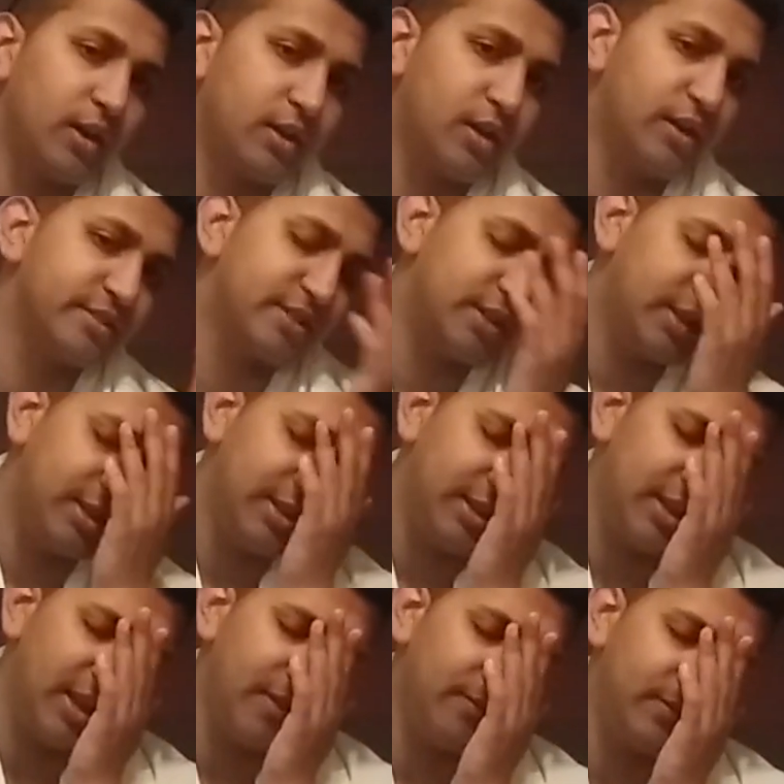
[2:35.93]
cousin
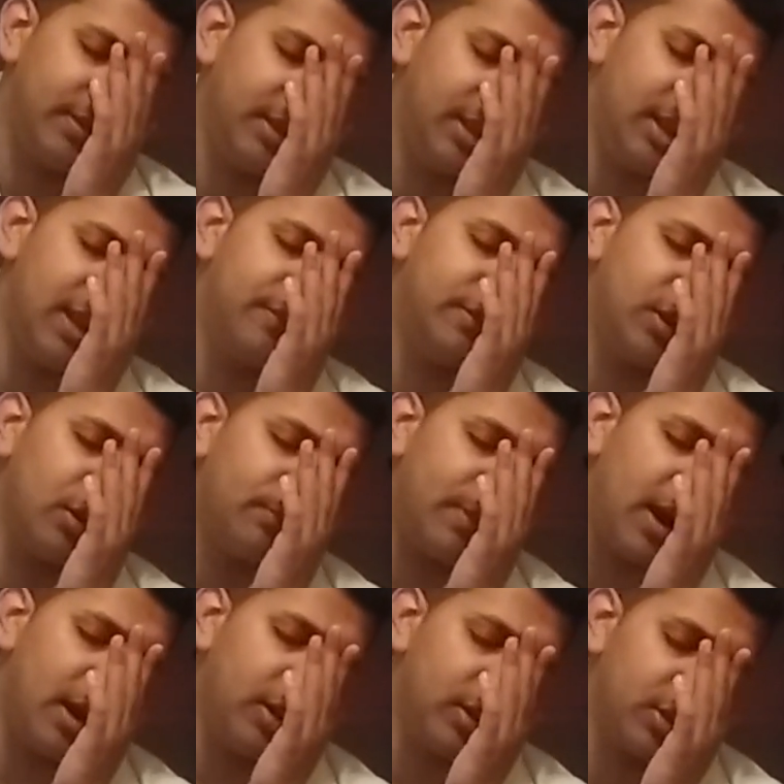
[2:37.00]
lived
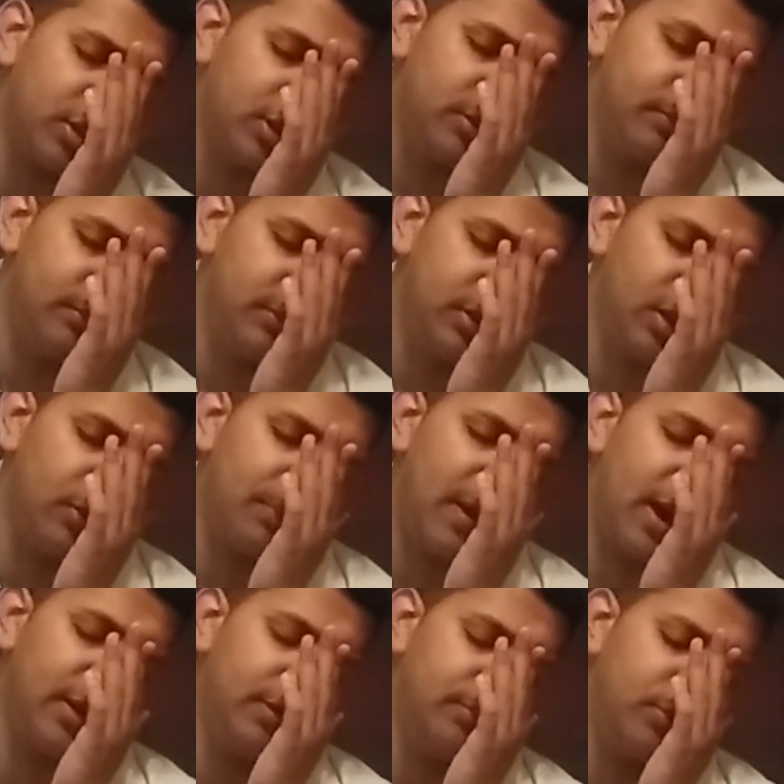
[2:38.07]
nearby the
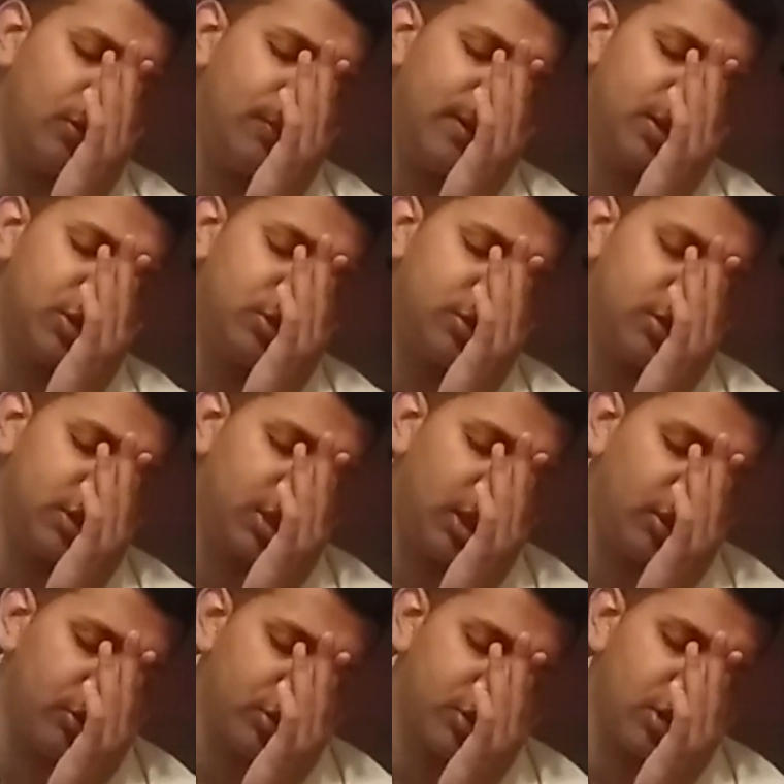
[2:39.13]
movie
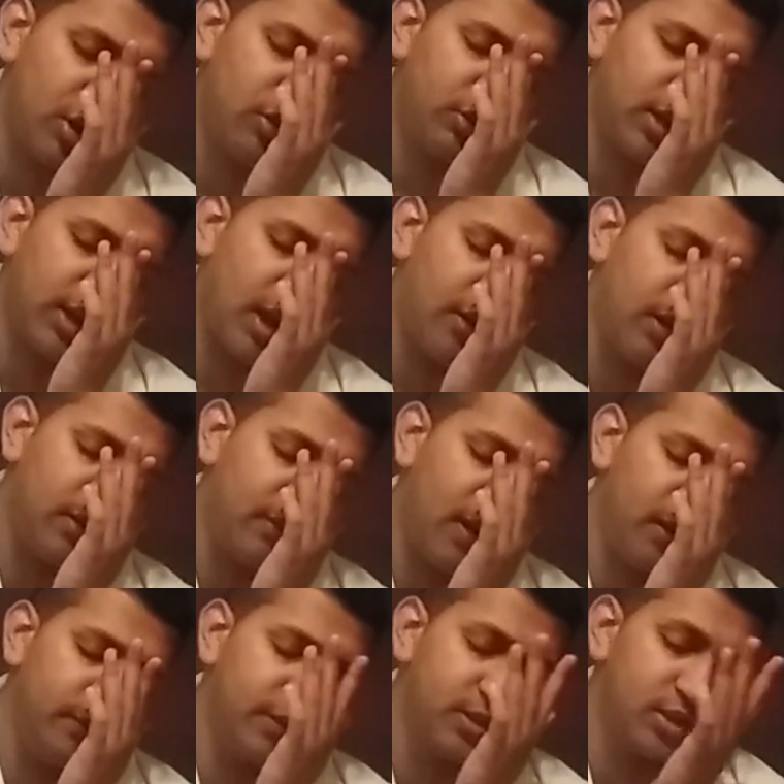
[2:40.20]
theater show. Like,
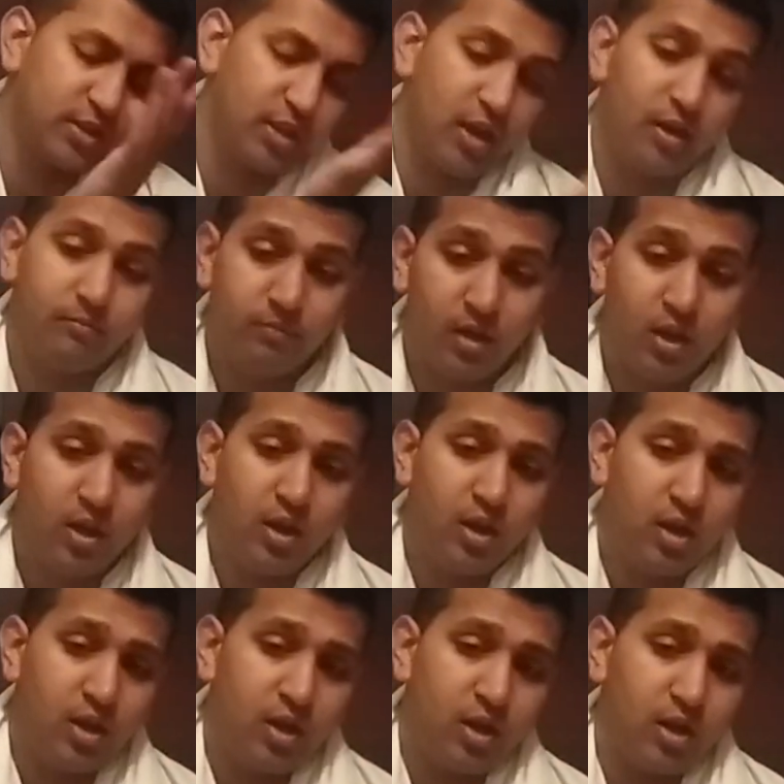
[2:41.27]
I visited them.
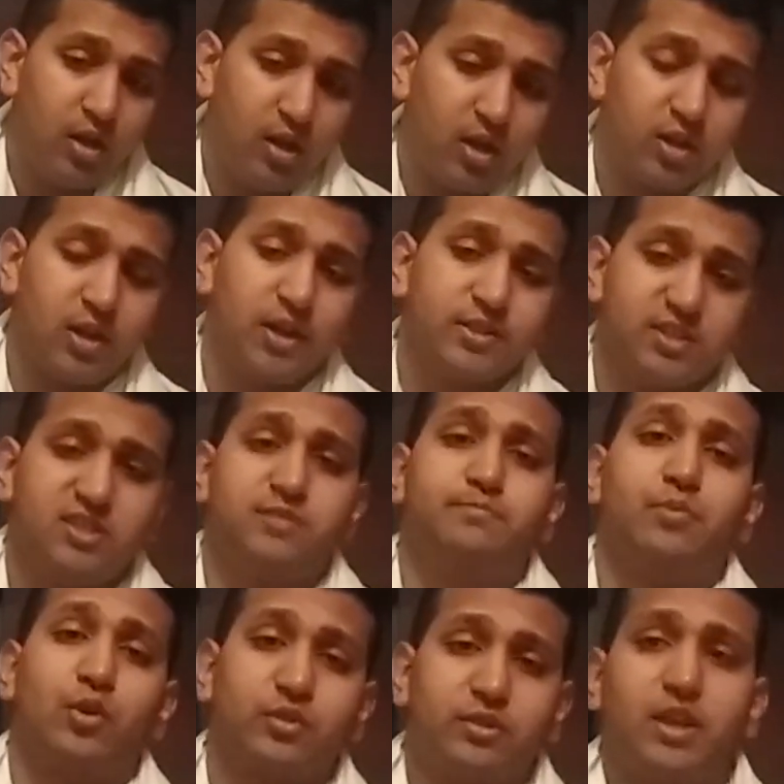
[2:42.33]
Cousin's
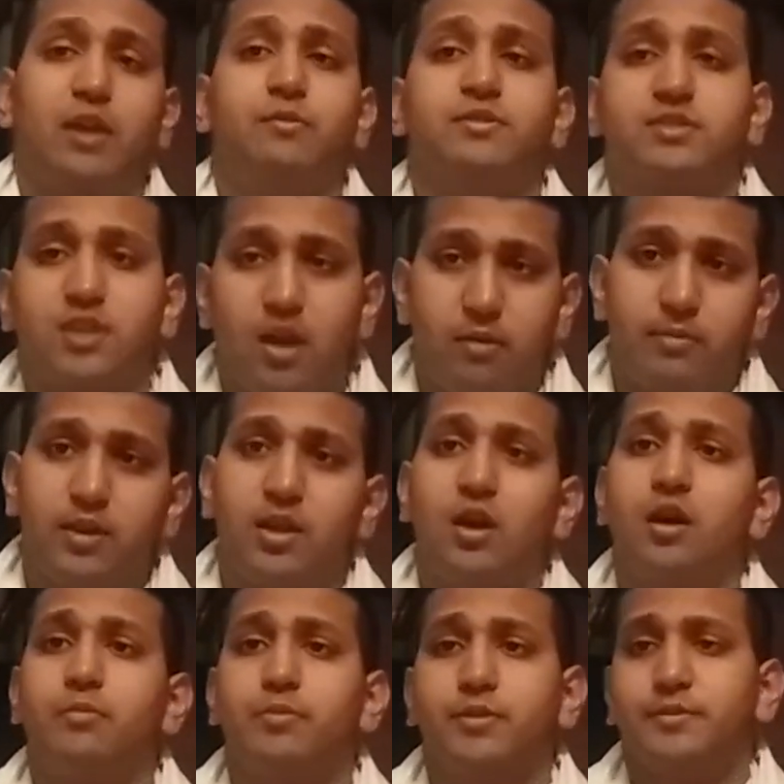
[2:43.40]
birthday was coming
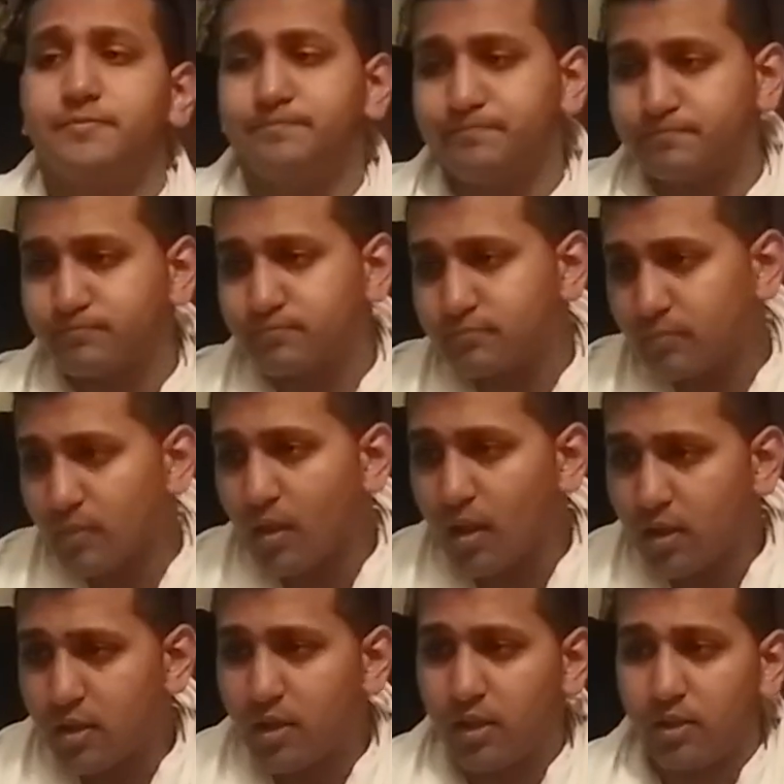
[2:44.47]
up.
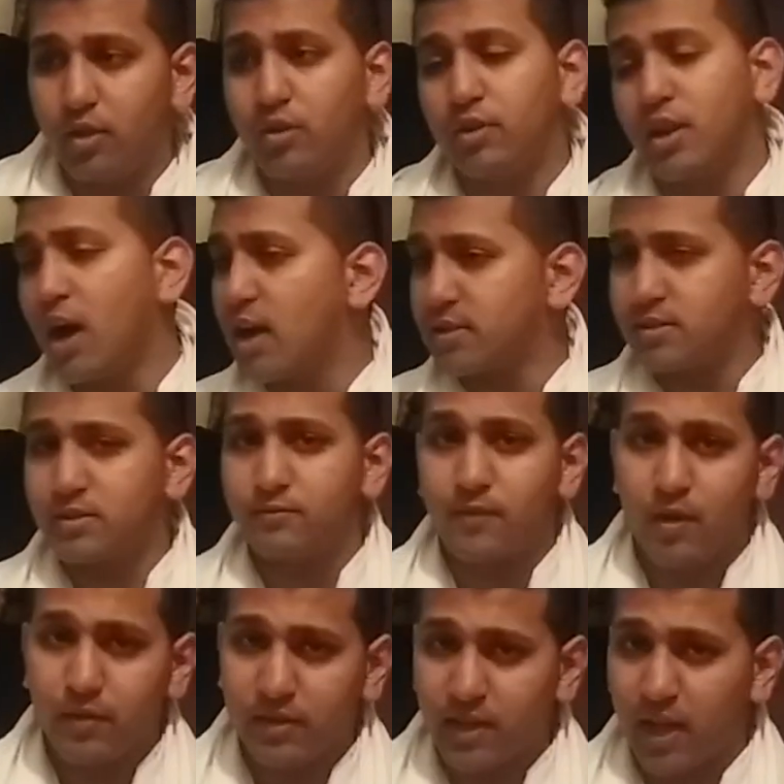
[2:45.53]
A little cousin,
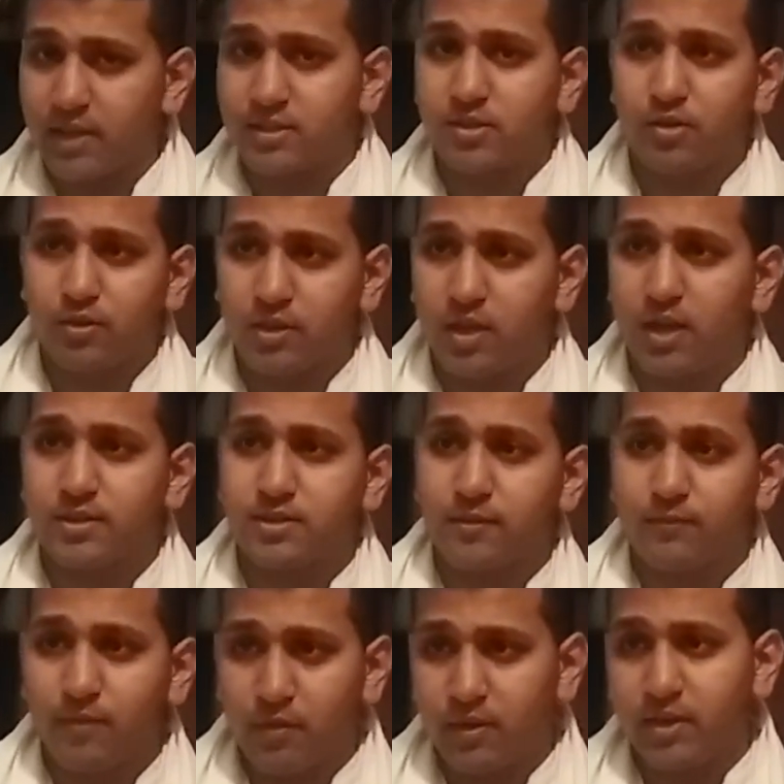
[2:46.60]
very nice little cousin,
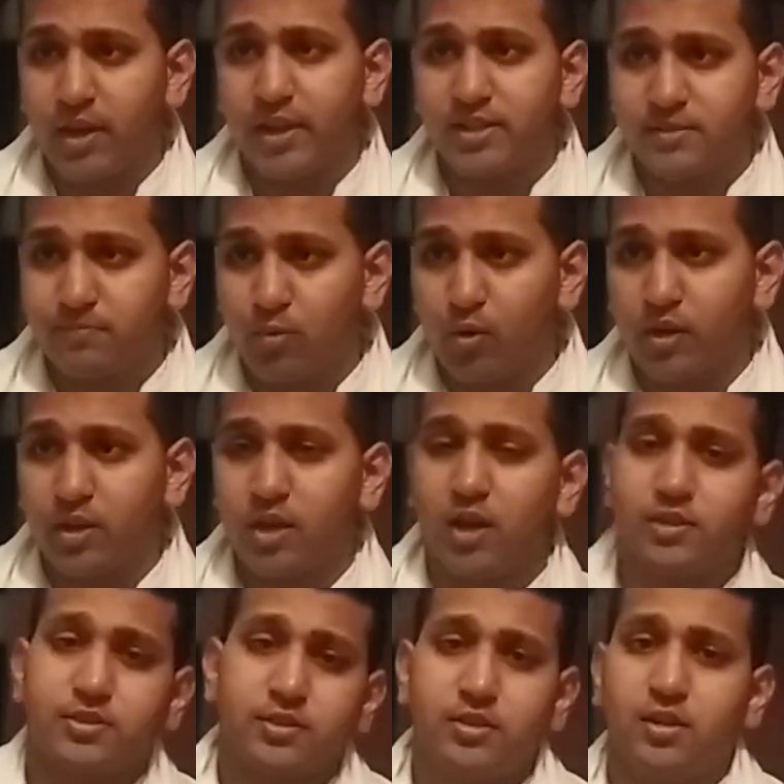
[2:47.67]
very nice boy
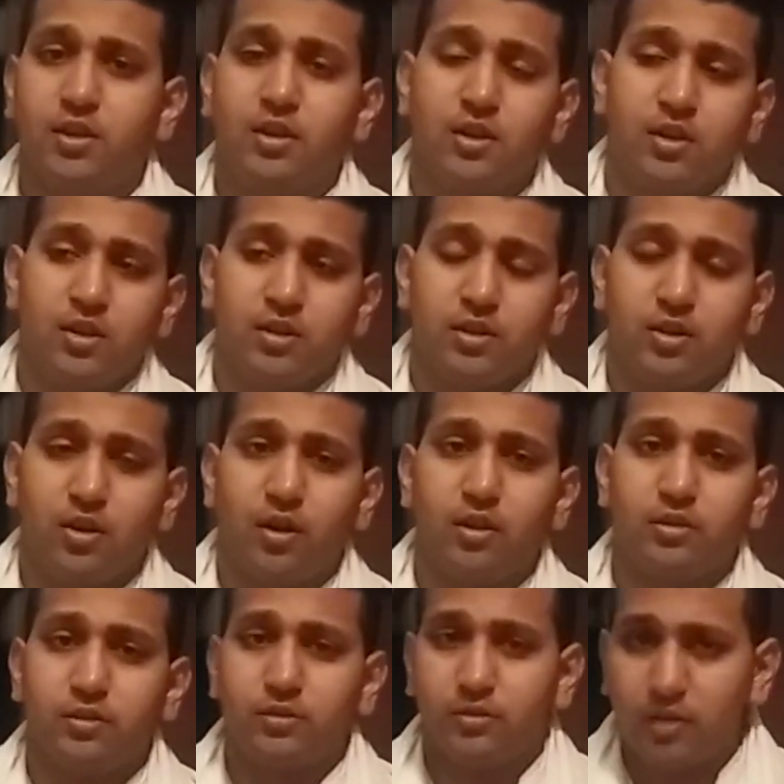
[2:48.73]
cousin. You
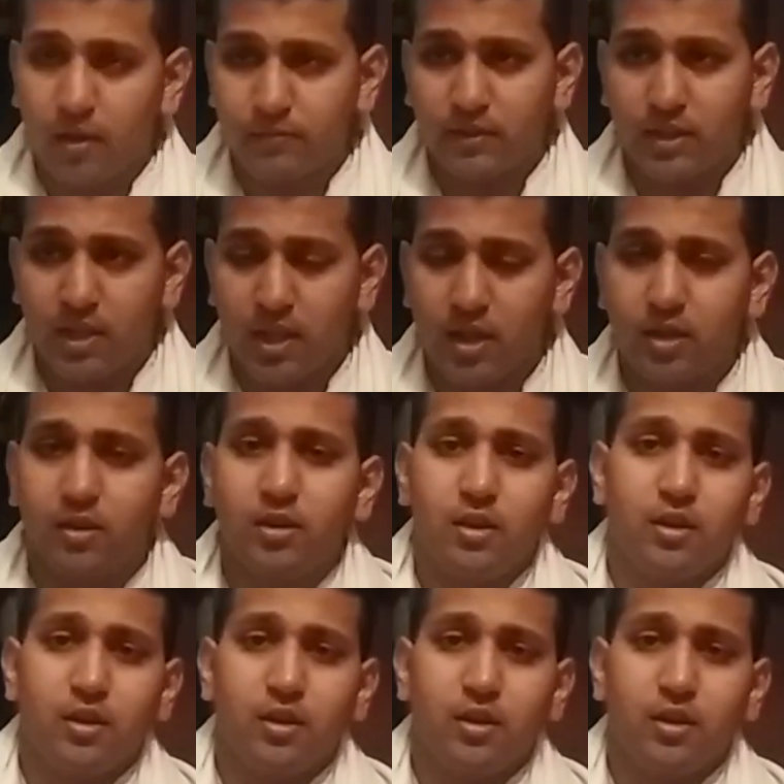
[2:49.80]
know, loved the kid.